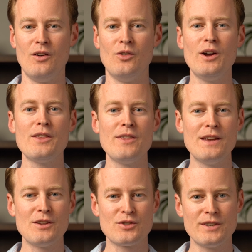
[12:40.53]
Like
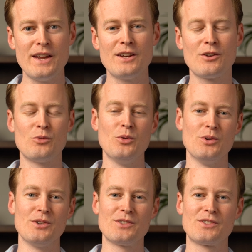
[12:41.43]
the standing
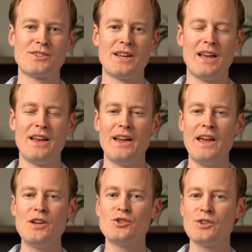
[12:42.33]
rules,
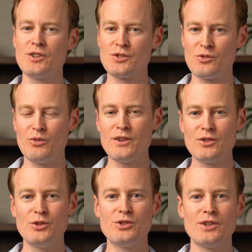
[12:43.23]
a church's
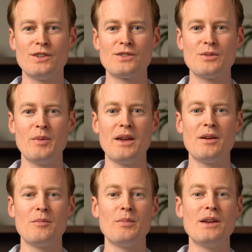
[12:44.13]
resolutions
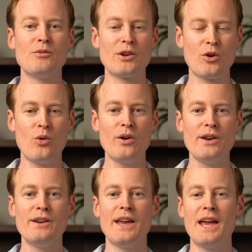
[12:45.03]
may be
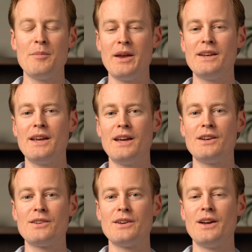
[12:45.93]
recorded and
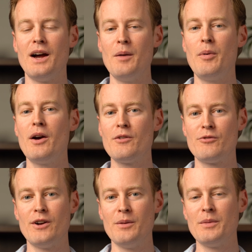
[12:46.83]
maintained apart
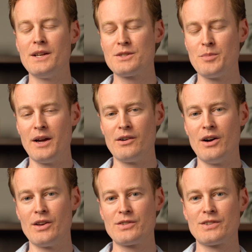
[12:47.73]
from its
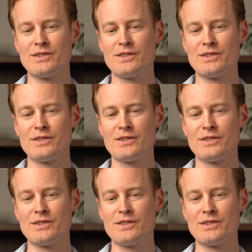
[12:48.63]
bylaws.